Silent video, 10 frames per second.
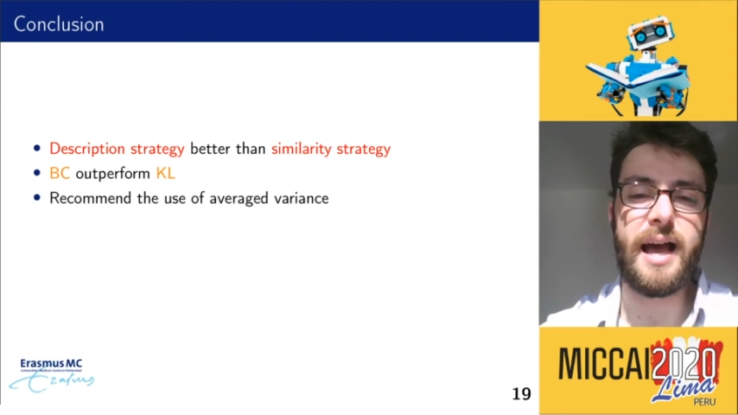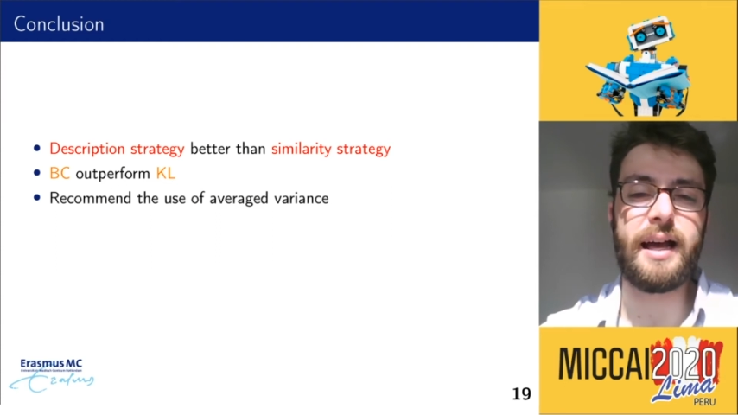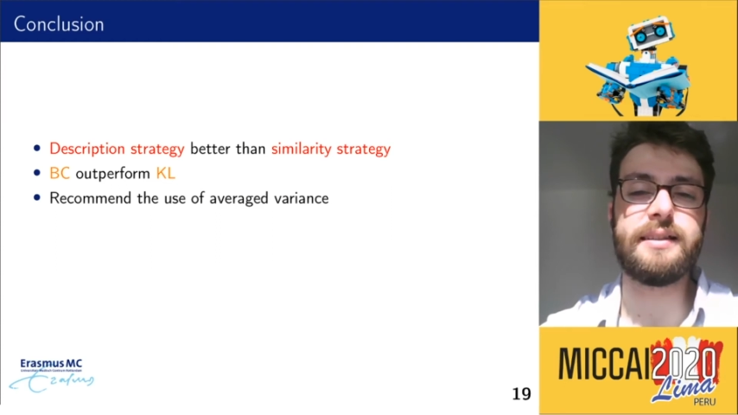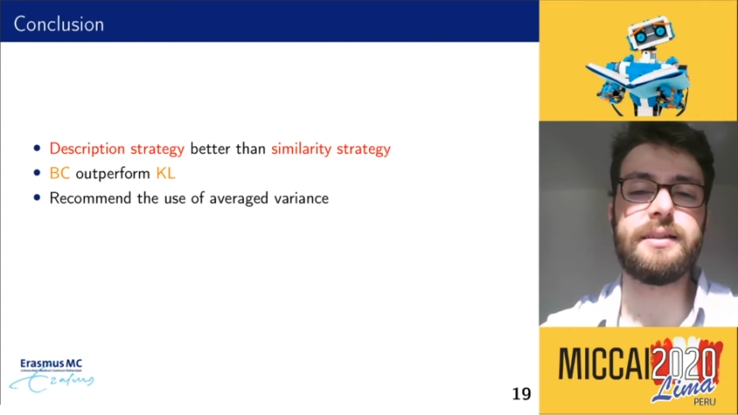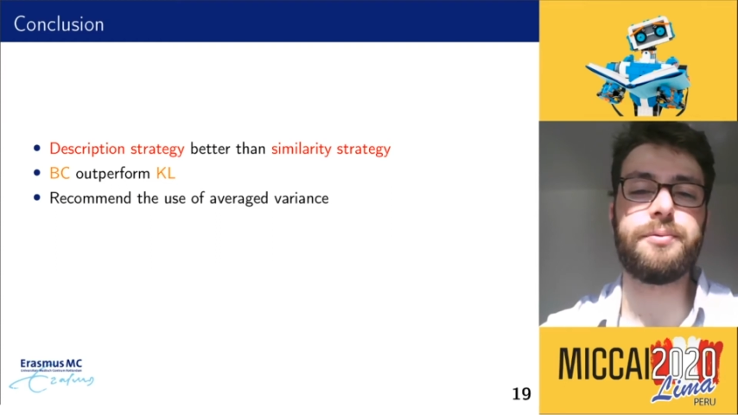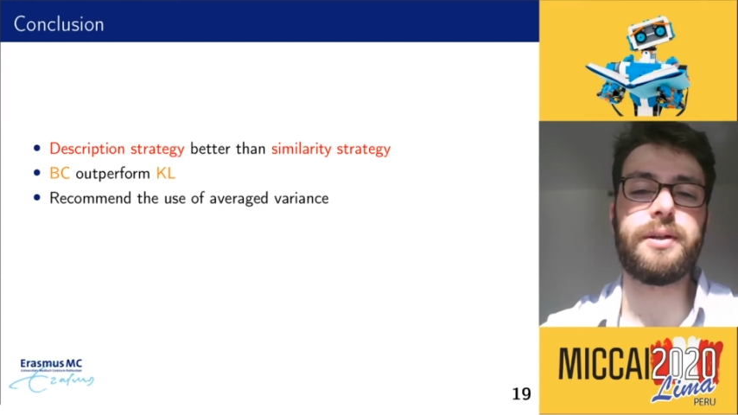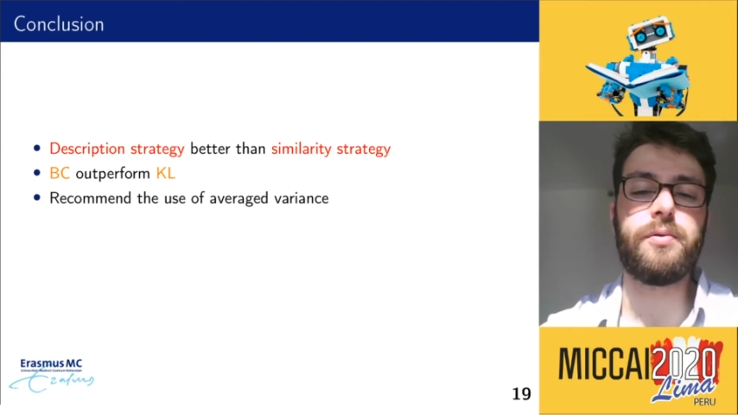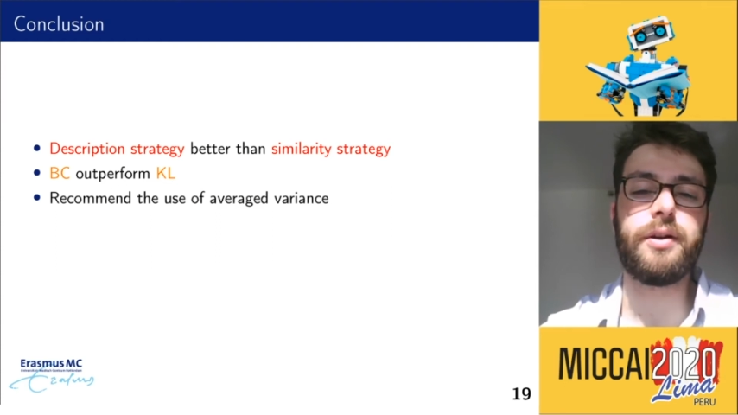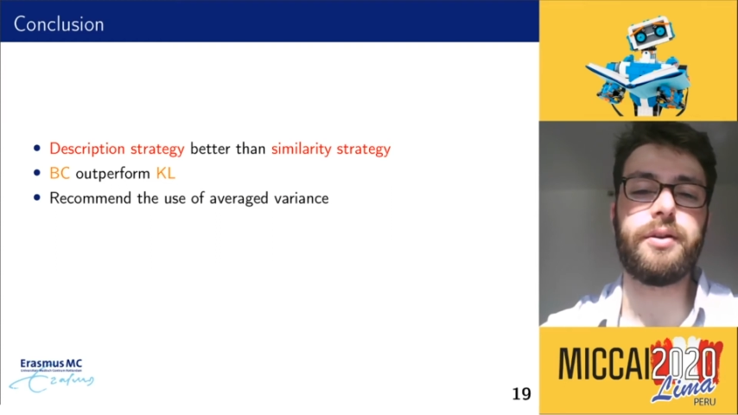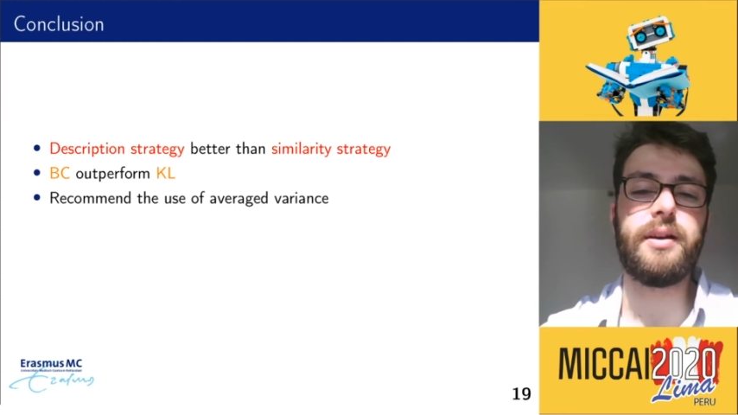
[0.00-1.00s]
as it
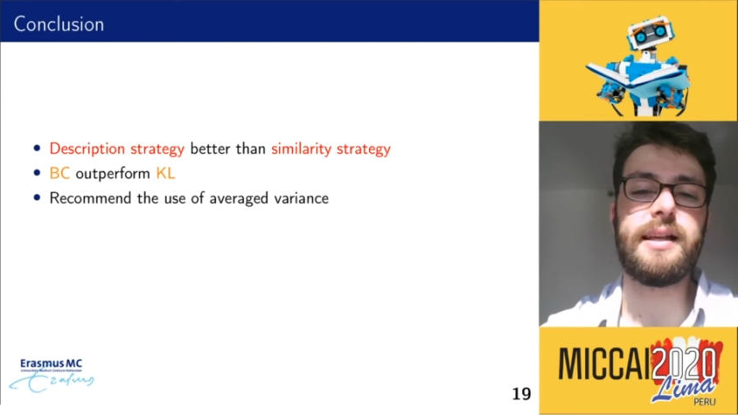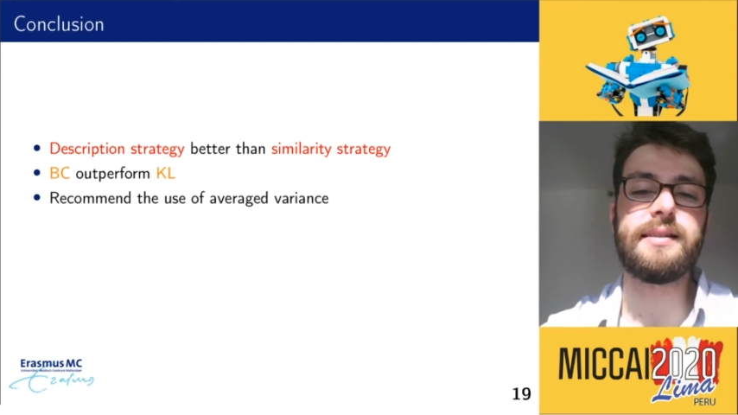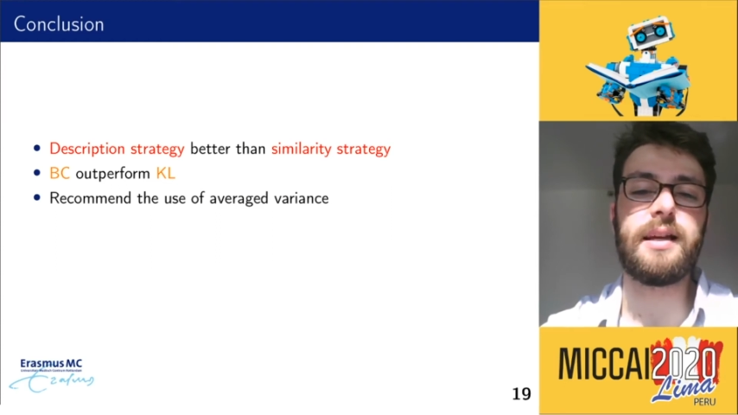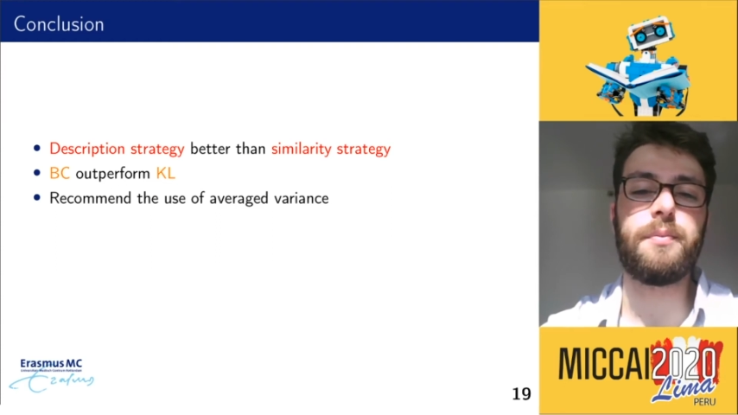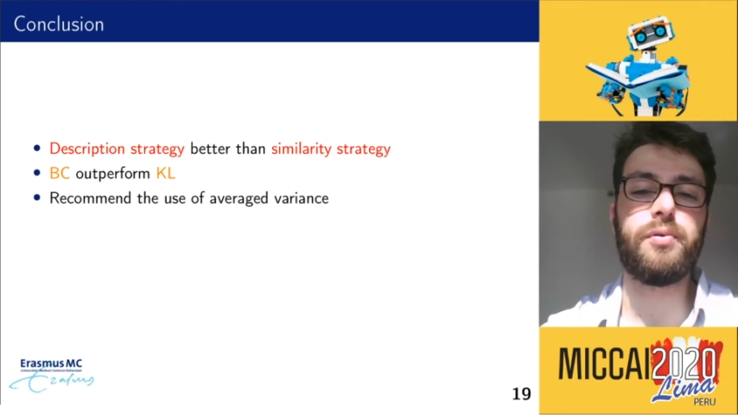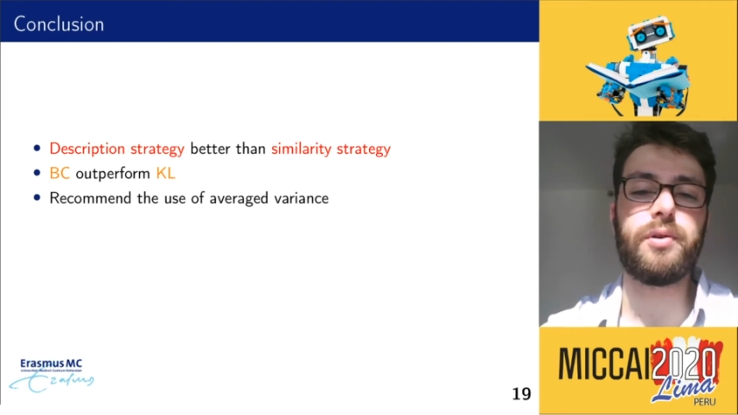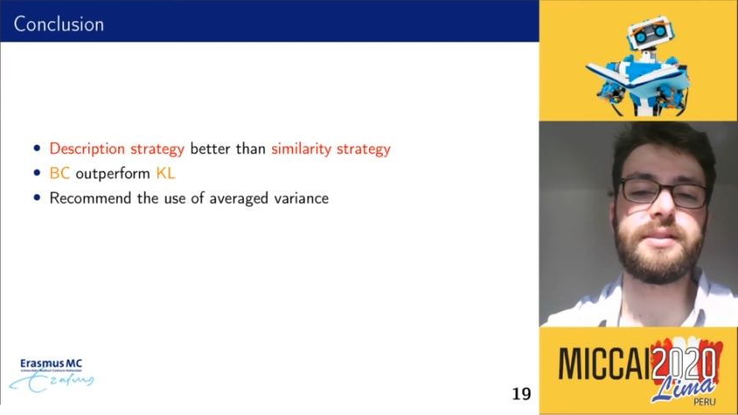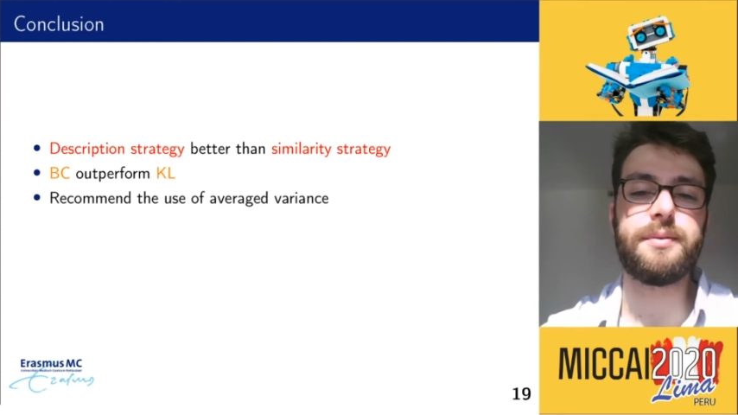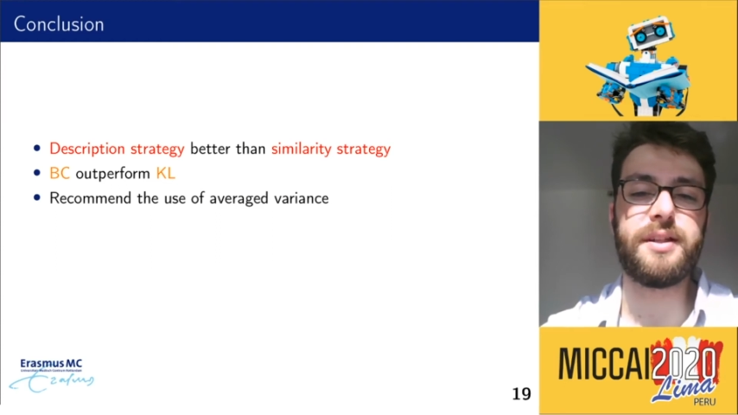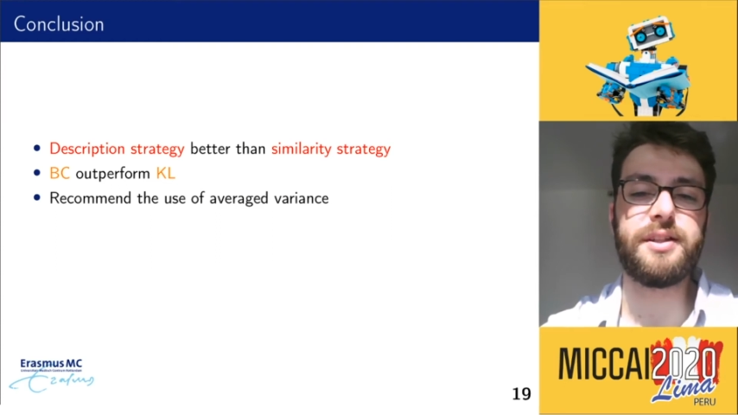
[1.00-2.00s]
requires less
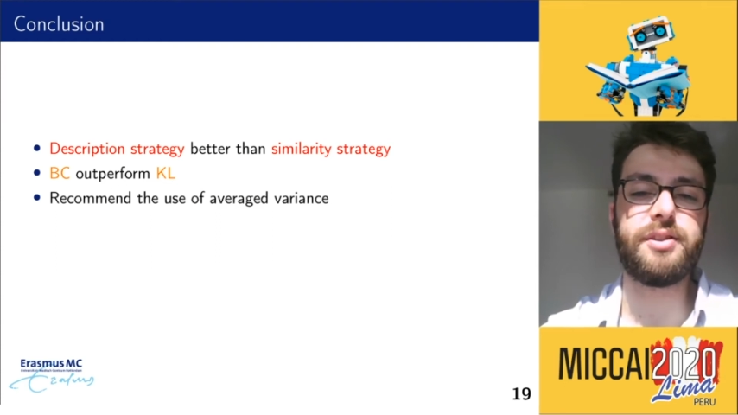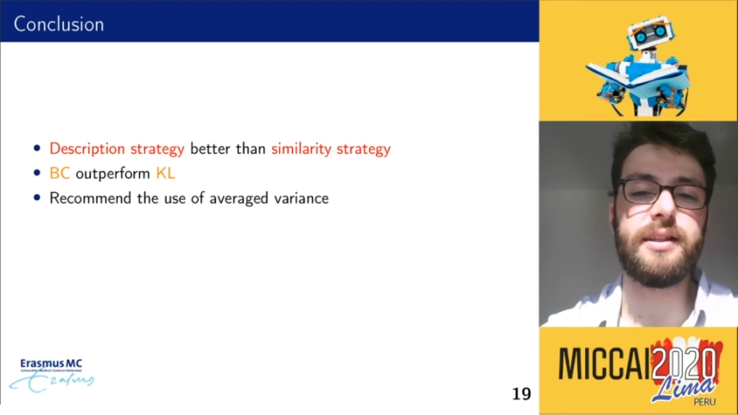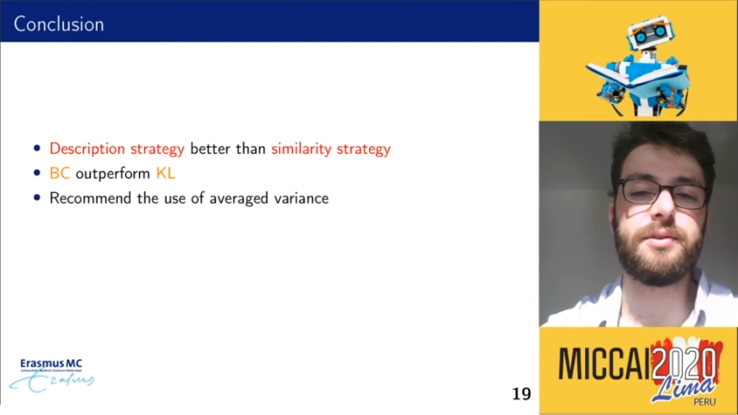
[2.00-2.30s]
approximation,